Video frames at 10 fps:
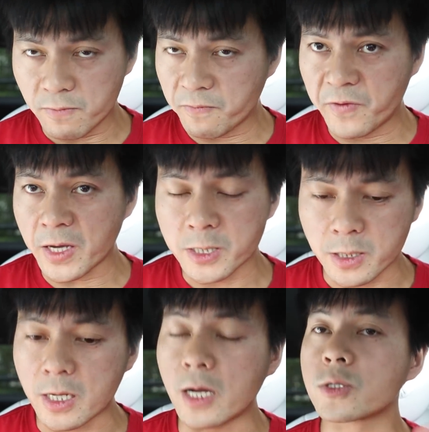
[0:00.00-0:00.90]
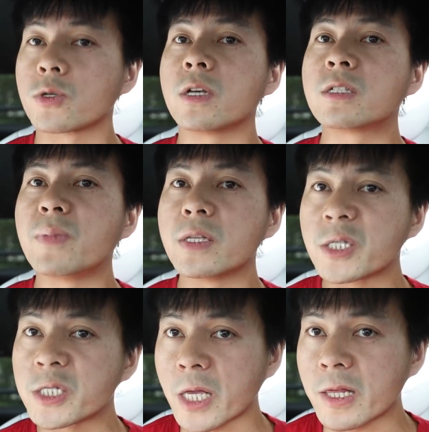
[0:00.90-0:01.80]
fix it. So it's been
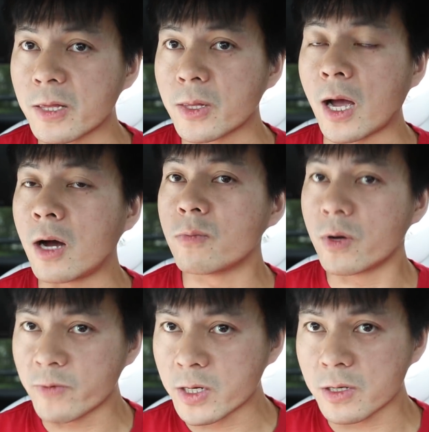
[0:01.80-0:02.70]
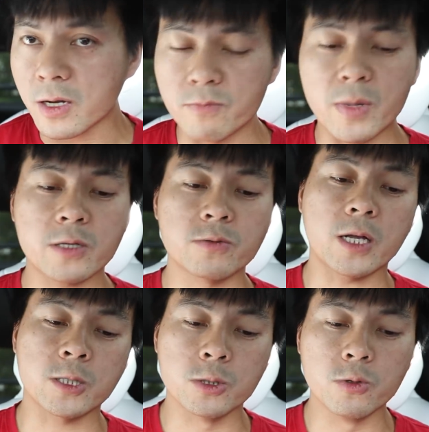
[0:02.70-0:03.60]
settled now, but we're gonna come back to
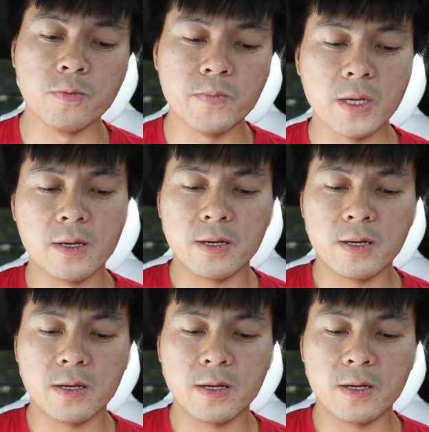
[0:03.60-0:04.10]
that soon.